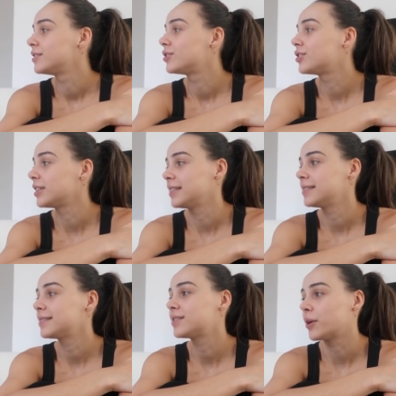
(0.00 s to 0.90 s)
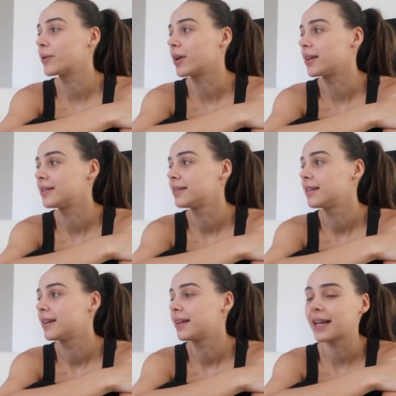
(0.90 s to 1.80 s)
She is so good.
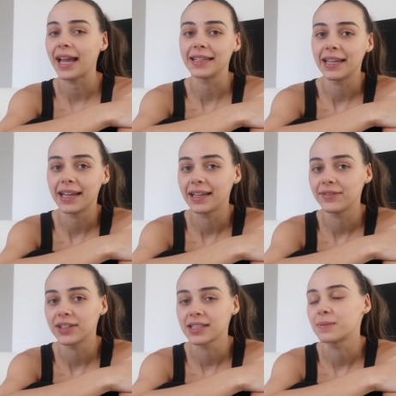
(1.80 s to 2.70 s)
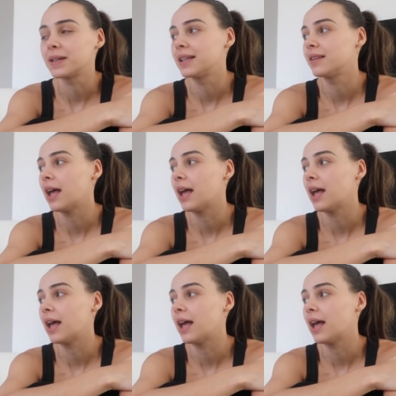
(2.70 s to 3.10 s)
Like I can't even explain it.